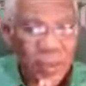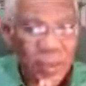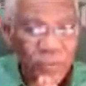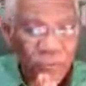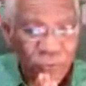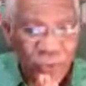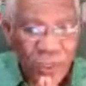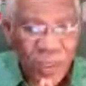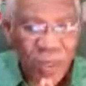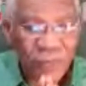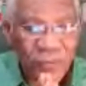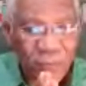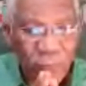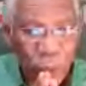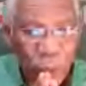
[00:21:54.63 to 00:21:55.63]
three
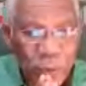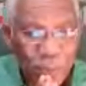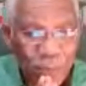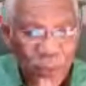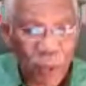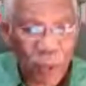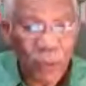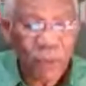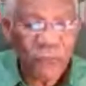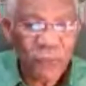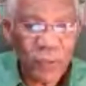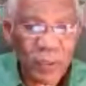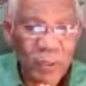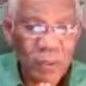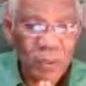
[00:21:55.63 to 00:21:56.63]
of the most
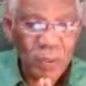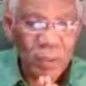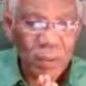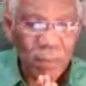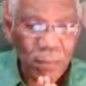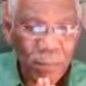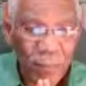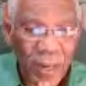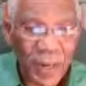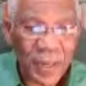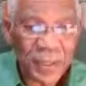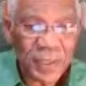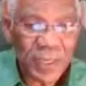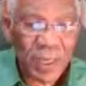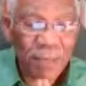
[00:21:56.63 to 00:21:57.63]
powerful
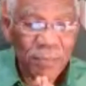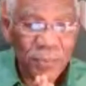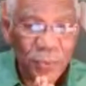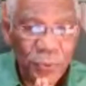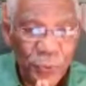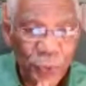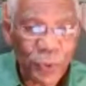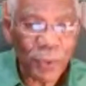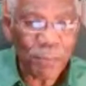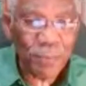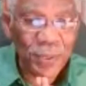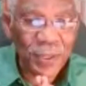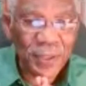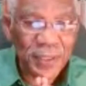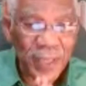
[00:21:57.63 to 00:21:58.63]
maritime
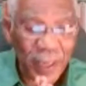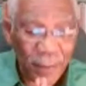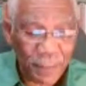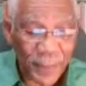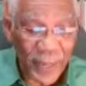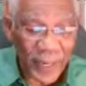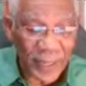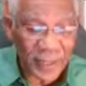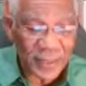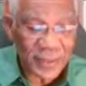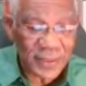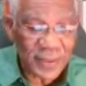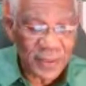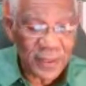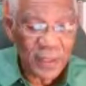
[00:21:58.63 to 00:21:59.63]
European
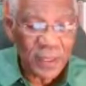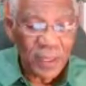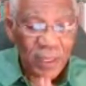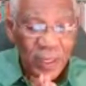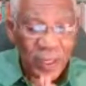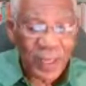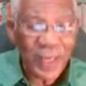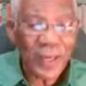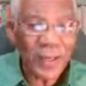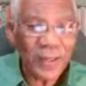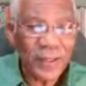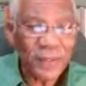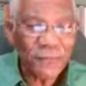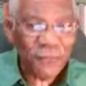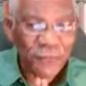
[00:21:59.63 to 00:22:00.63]
empires,
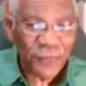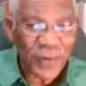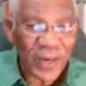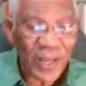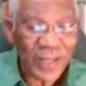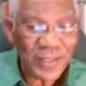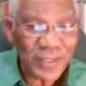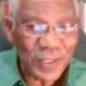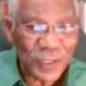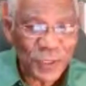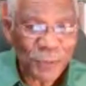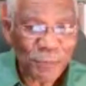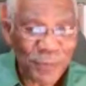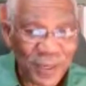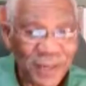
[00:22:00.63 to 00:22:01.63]
England, France, and
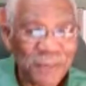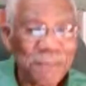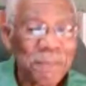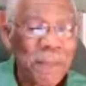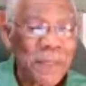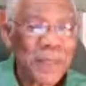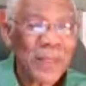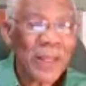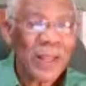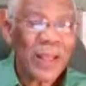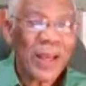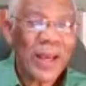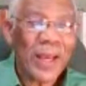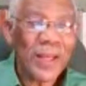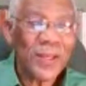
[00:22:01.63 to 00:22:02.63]
Spain.
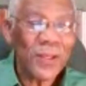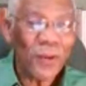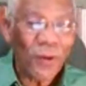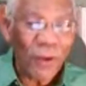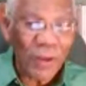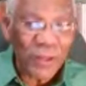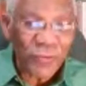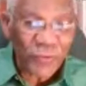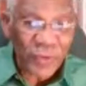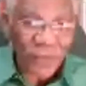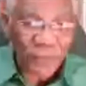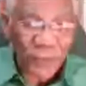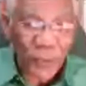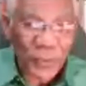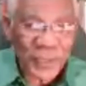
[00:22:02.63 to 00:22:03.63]
And all three
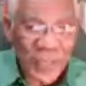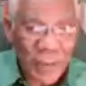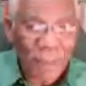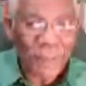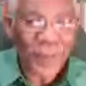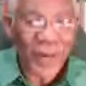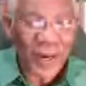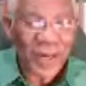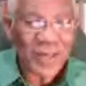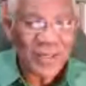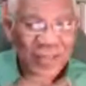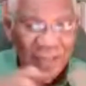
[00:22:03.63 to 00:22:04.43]
of those empires